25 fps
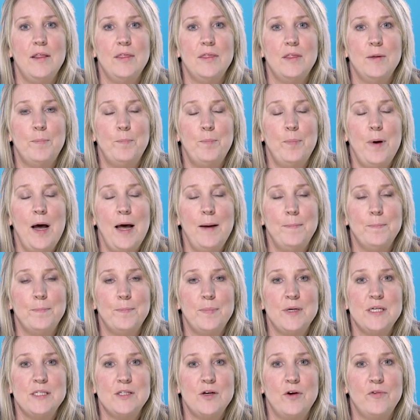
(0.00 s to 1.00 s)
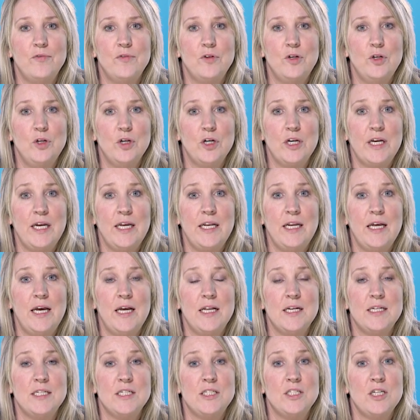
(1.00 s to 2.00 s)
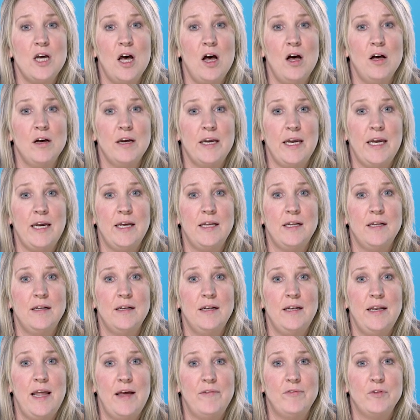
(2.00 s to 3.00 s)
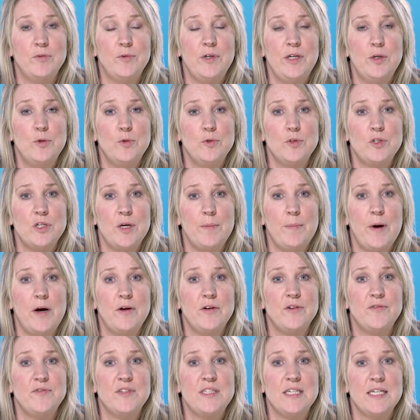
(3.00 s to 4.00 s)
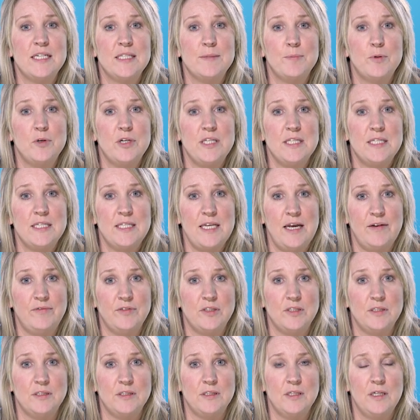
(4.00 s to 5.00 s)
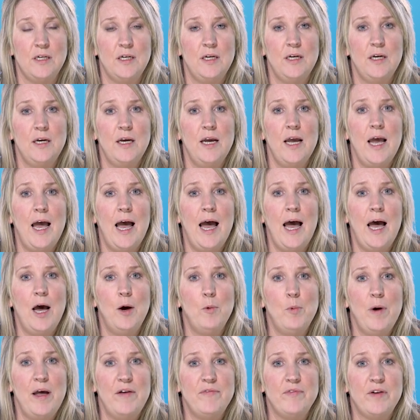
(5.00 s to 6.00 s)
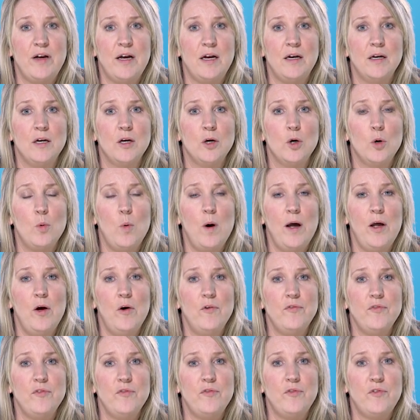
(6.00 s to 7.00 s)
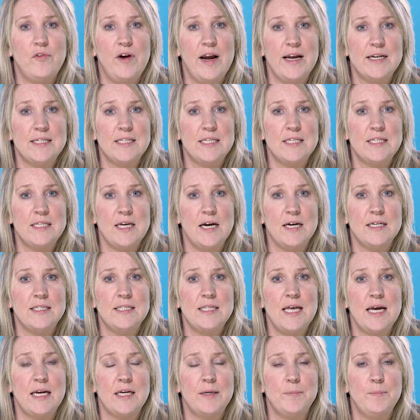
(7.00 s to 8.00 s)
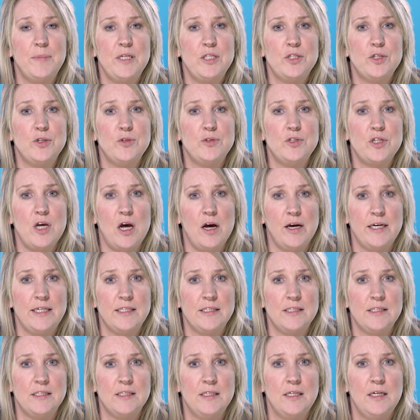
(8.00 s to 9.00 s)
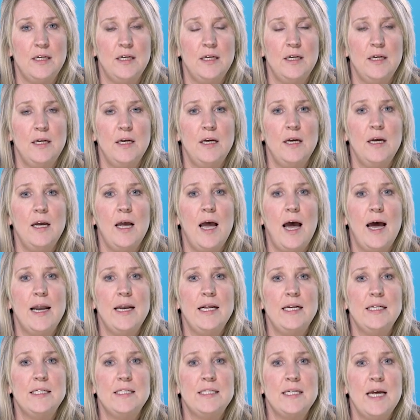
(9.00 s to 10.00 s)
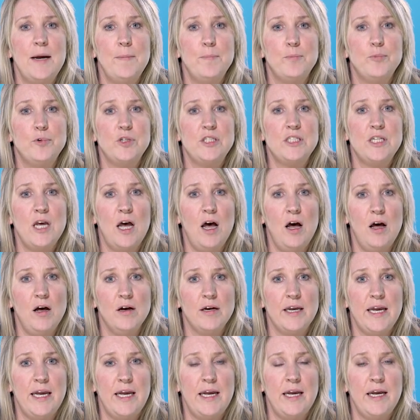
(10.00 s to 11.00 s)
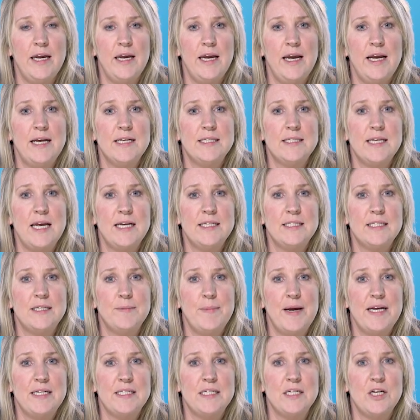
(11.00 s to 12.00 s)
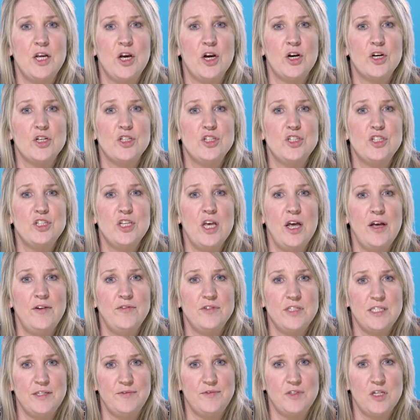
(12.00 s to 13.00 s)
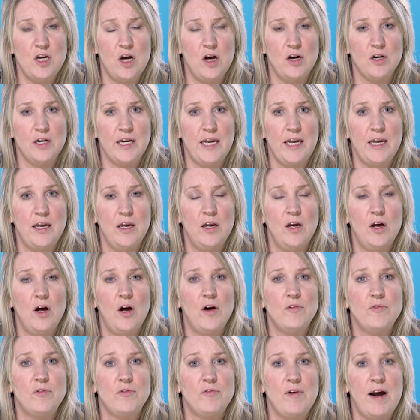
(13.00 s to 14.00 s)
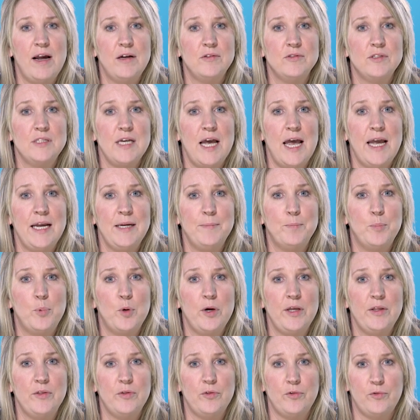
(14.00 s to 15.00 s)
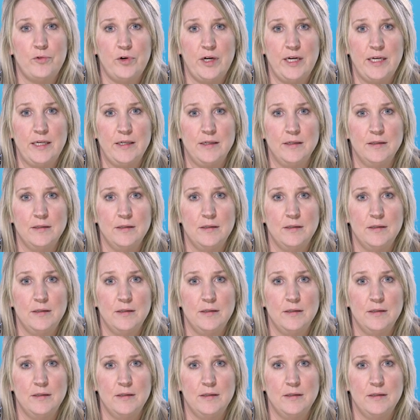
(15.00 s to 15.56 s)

The pump is often looking at a target level in auto mode of 6.7. However, quite often for exercise that can be too tight. And in temporary target, it's estimating at a conservative target of around 8.3.